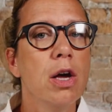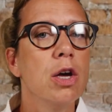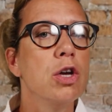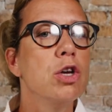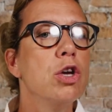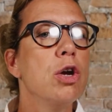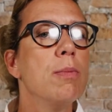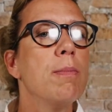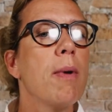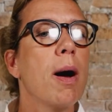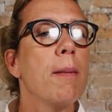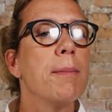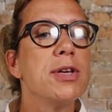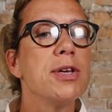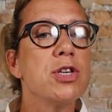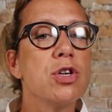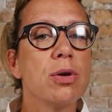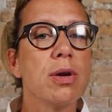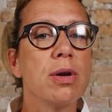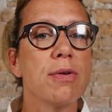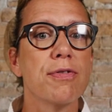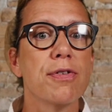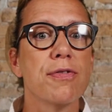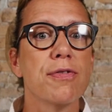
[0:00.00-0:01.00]
You might be
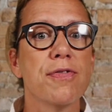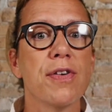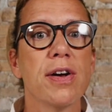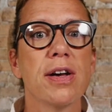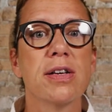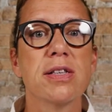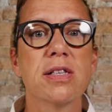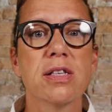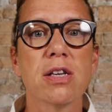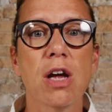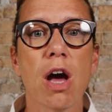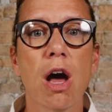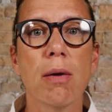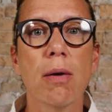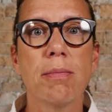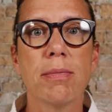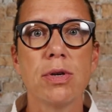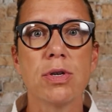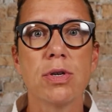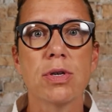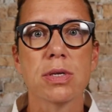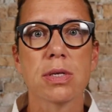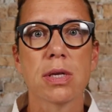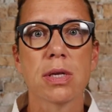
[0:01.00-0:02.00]
doing it for the first time and
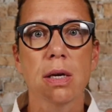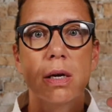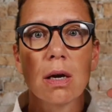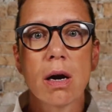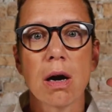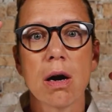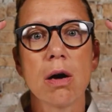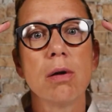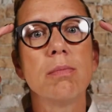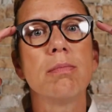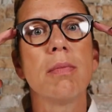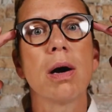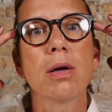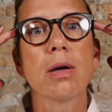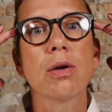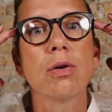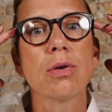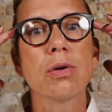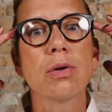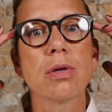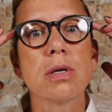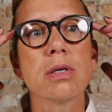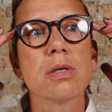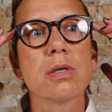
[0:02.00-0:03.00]
you just think, oh my
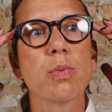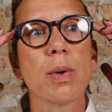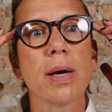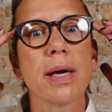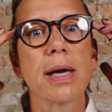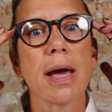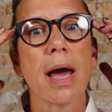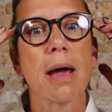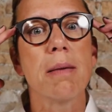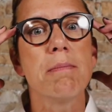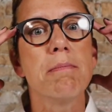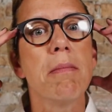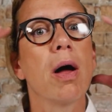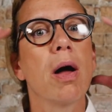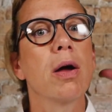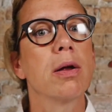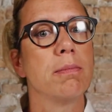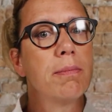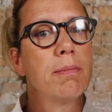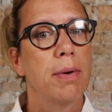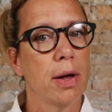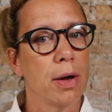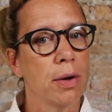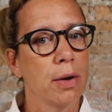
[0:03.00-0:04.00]
goodness, we're getting
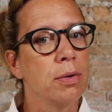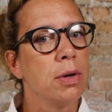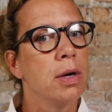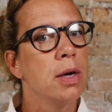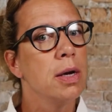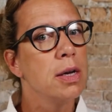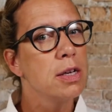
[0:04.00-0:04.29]
mind blown.